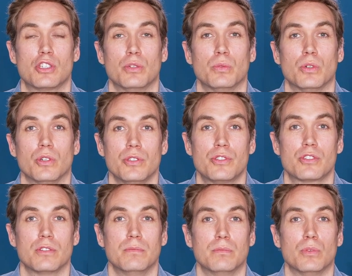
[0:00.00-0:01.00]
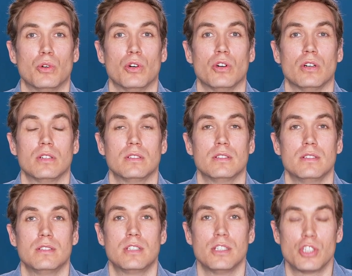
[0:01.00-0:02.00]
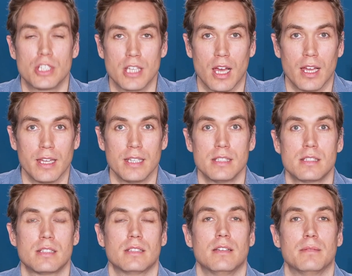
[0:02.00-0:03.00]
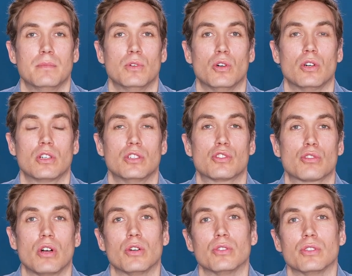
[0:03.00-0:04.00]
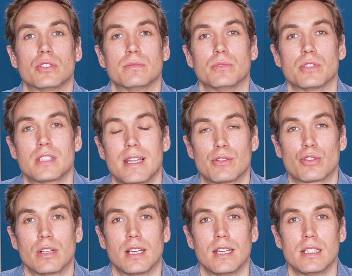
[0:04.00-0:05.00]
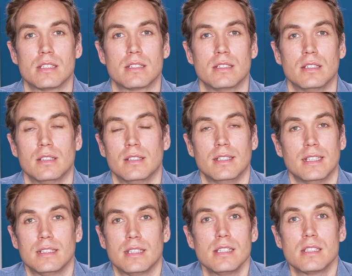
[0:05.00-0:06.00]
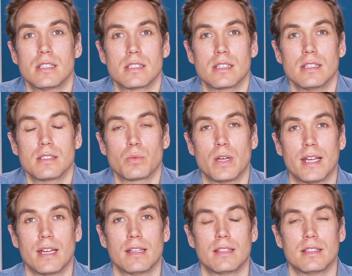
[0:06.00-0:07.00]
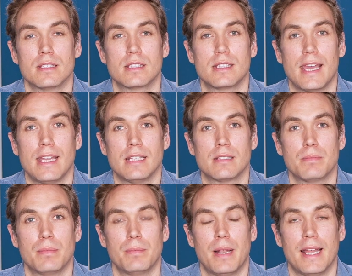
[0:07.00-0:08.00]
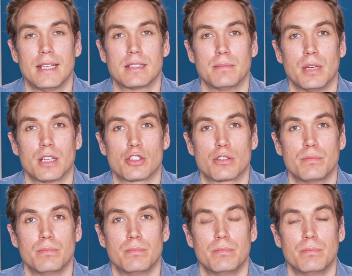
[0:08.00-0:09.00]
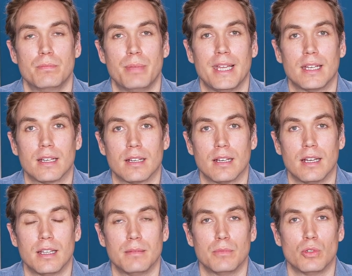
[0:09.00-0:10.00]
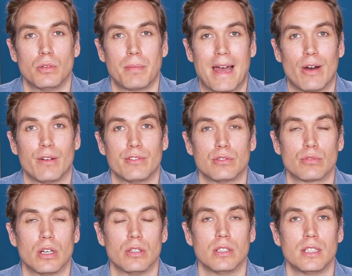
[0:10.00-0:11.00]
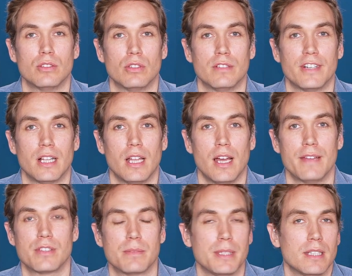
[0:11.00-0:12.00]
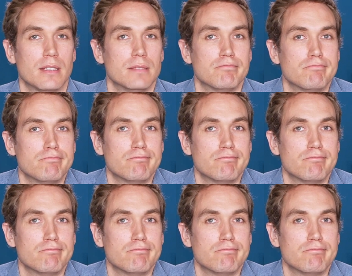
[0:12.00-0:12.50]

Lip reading: towards more digitized and more controlled, more centralized existences where the state plays a much bigger and more powerful role in all of our lives. I mean,